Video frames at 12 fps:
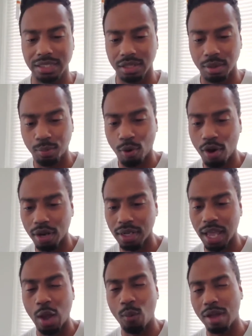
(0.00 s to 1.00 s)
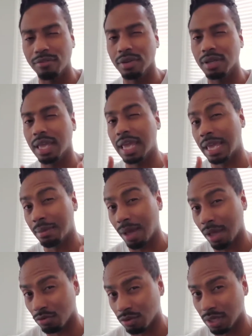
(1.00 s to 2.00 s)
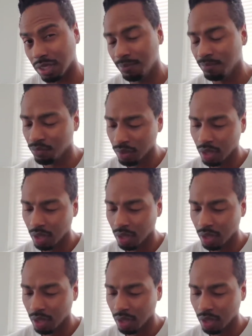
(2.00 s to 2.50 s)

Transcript: to the party. However, am I really?